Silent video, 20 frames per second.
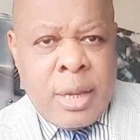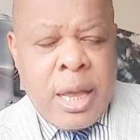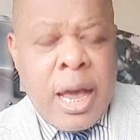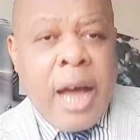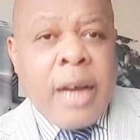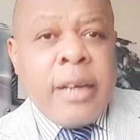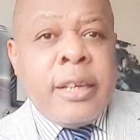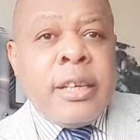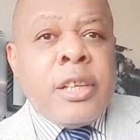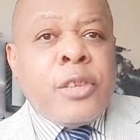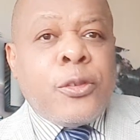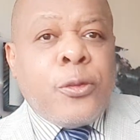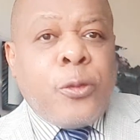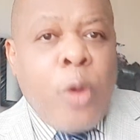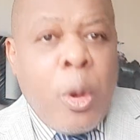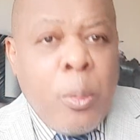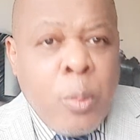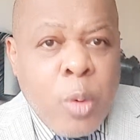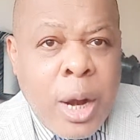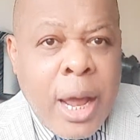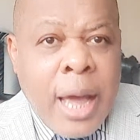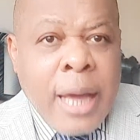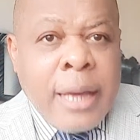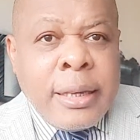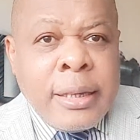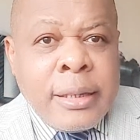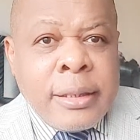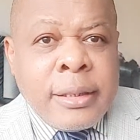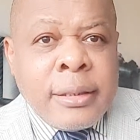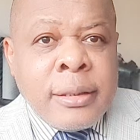And this formula
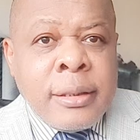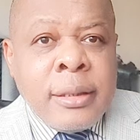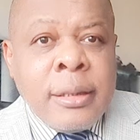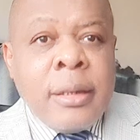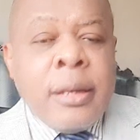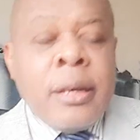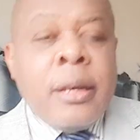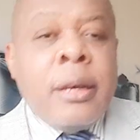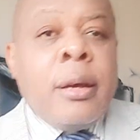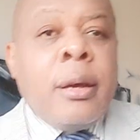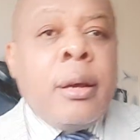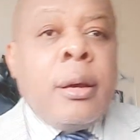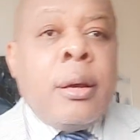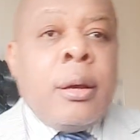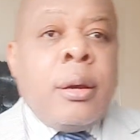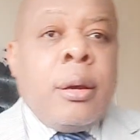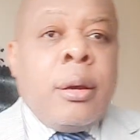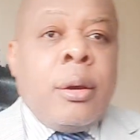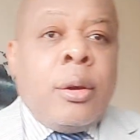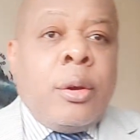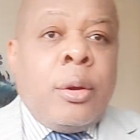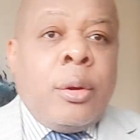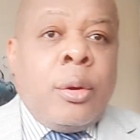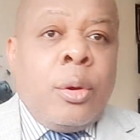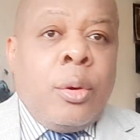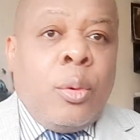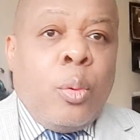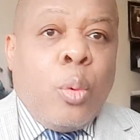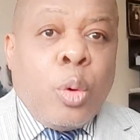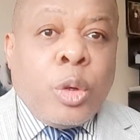is,
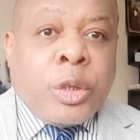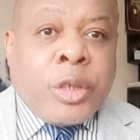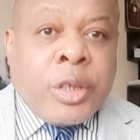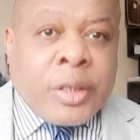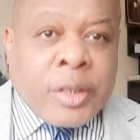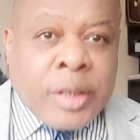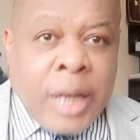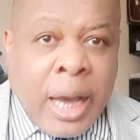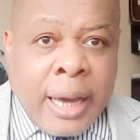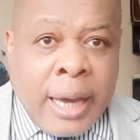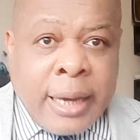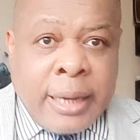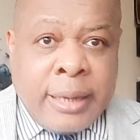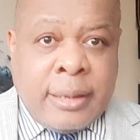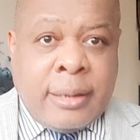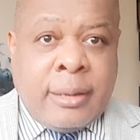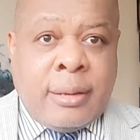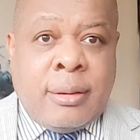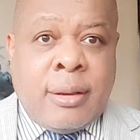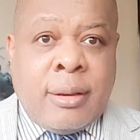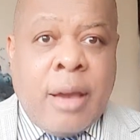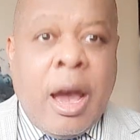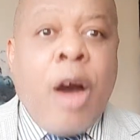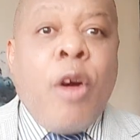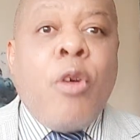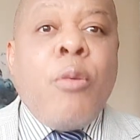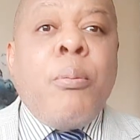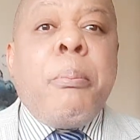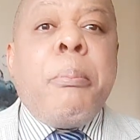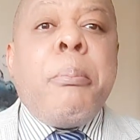we'll decide
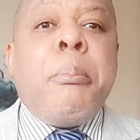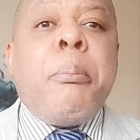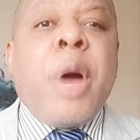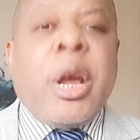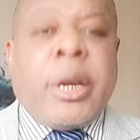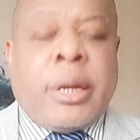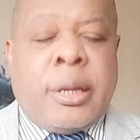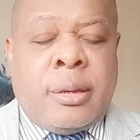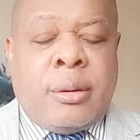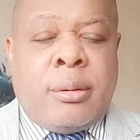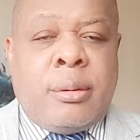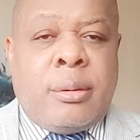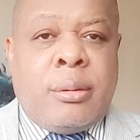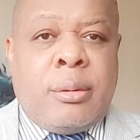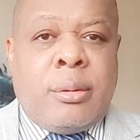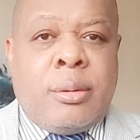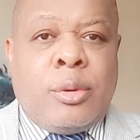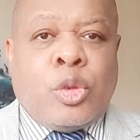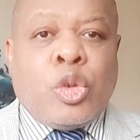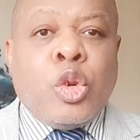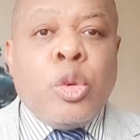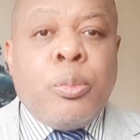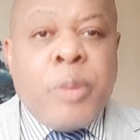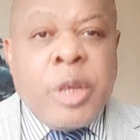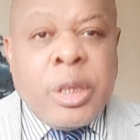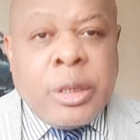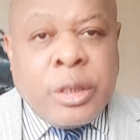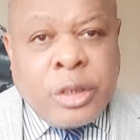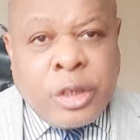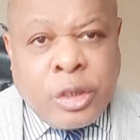how money should
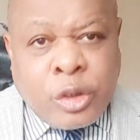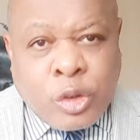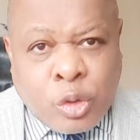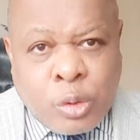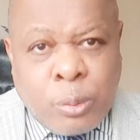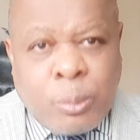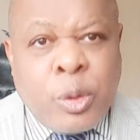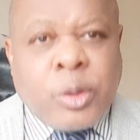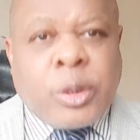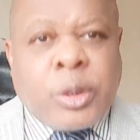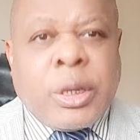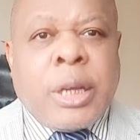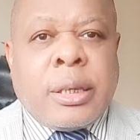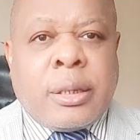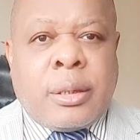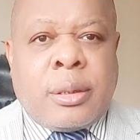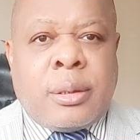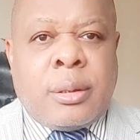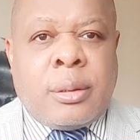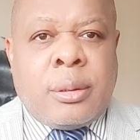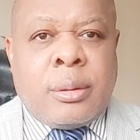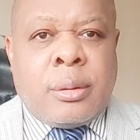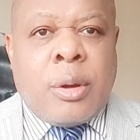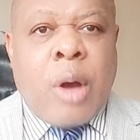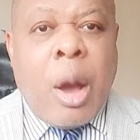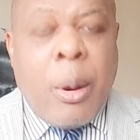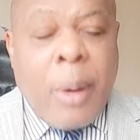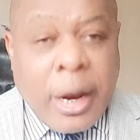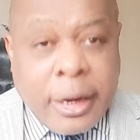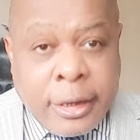be distributed,
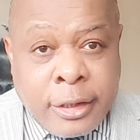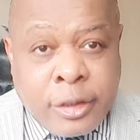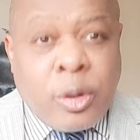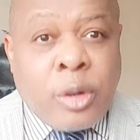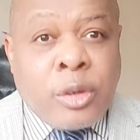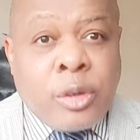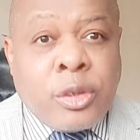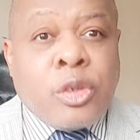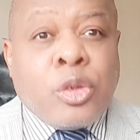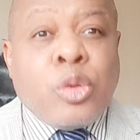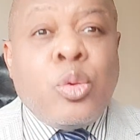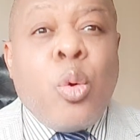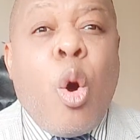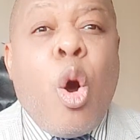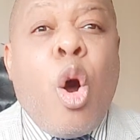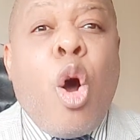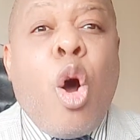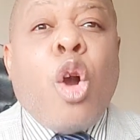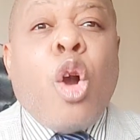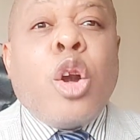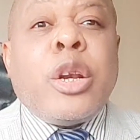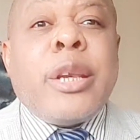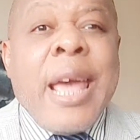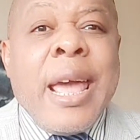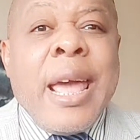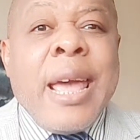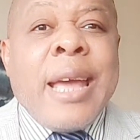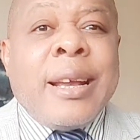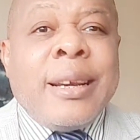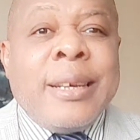our resources, to all
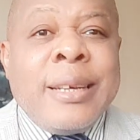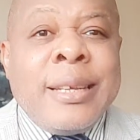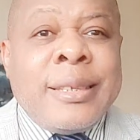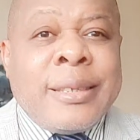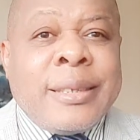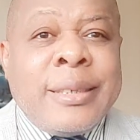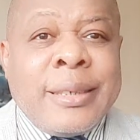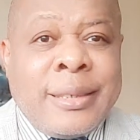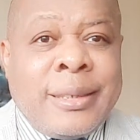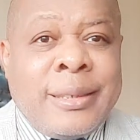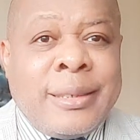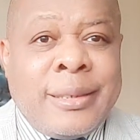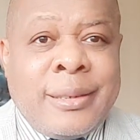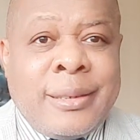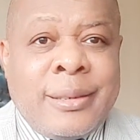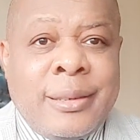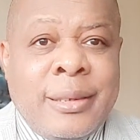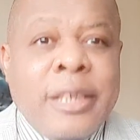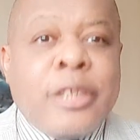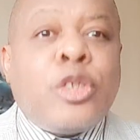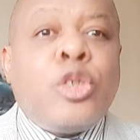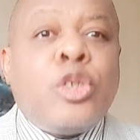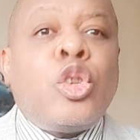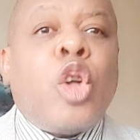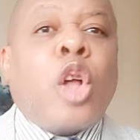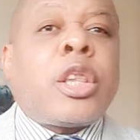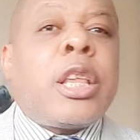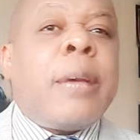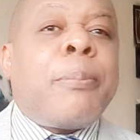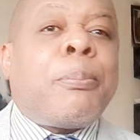the ethnicities. It's
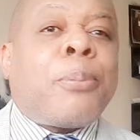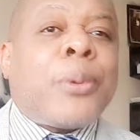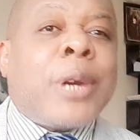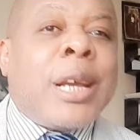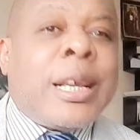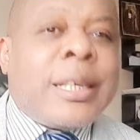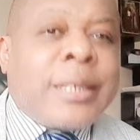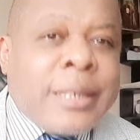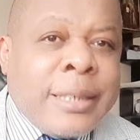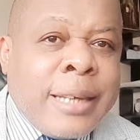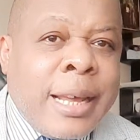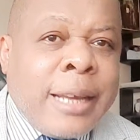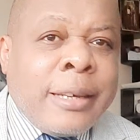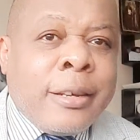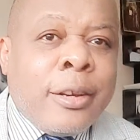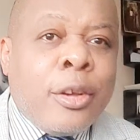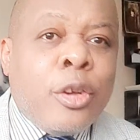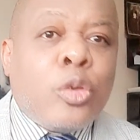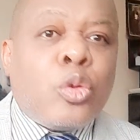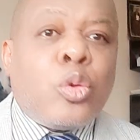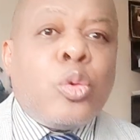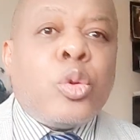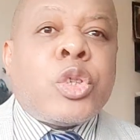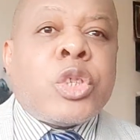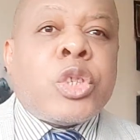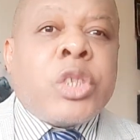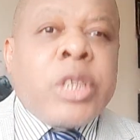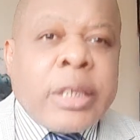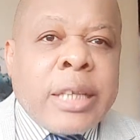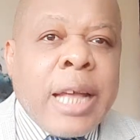not a president to
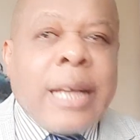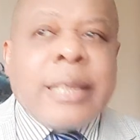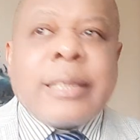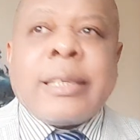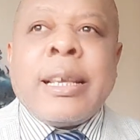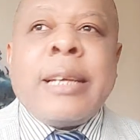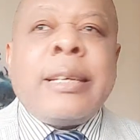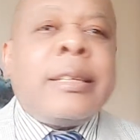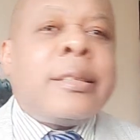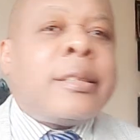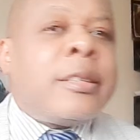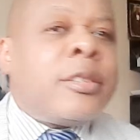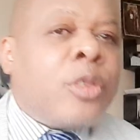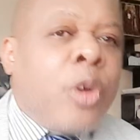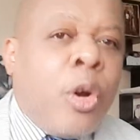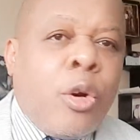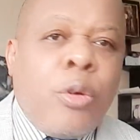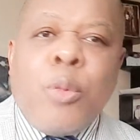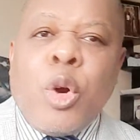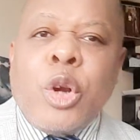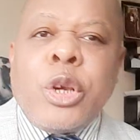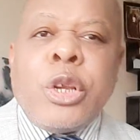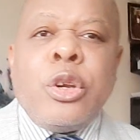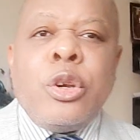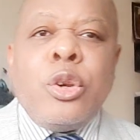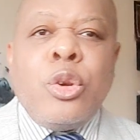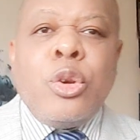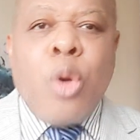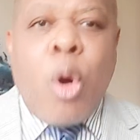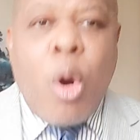sit and say, this is your own money.
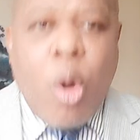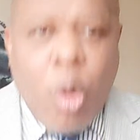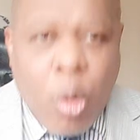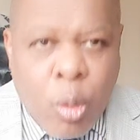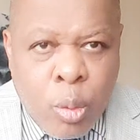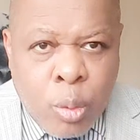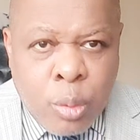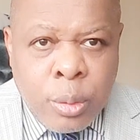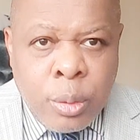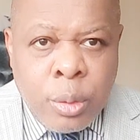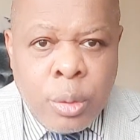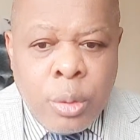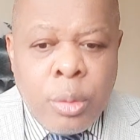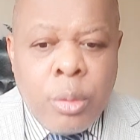No.